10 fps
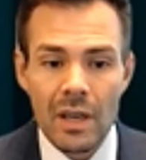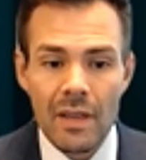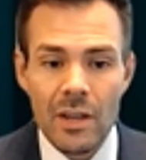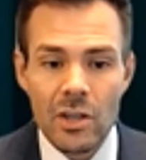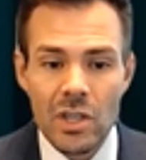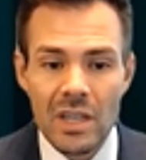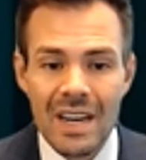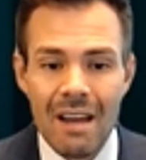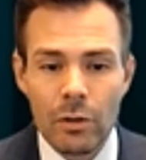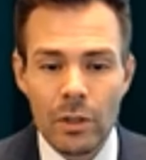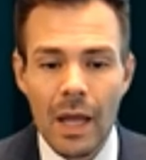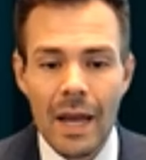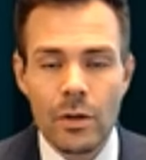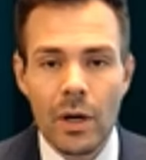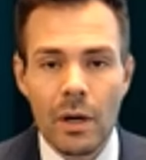and that she never
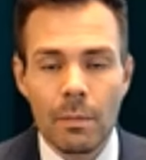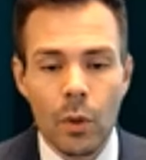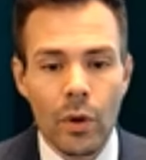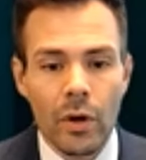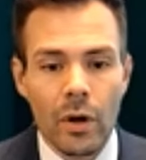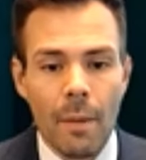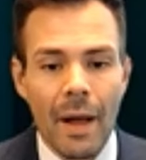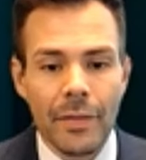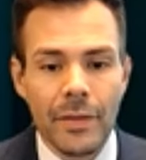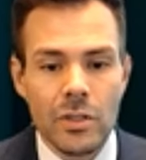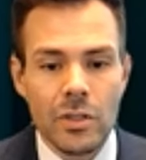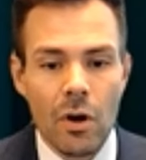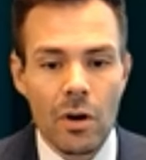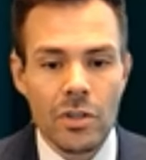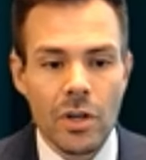lied to her employer about this
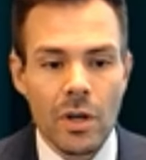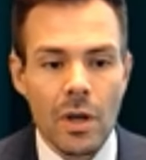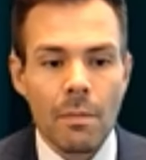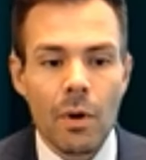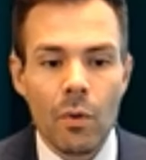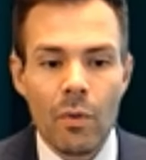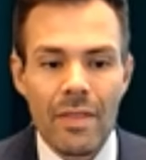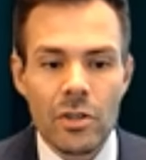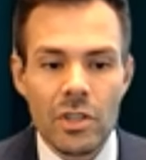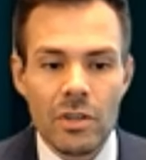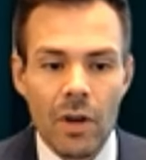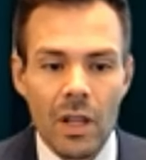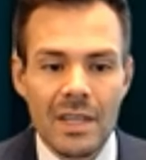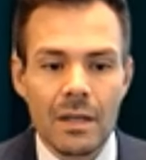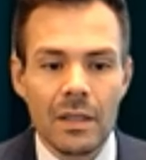charge, but rather she
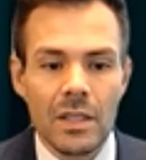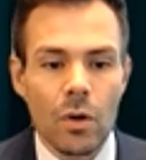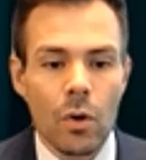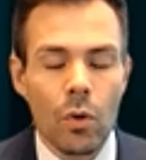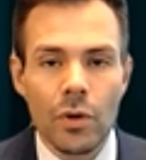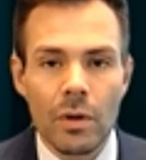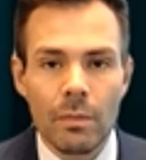voluntarily told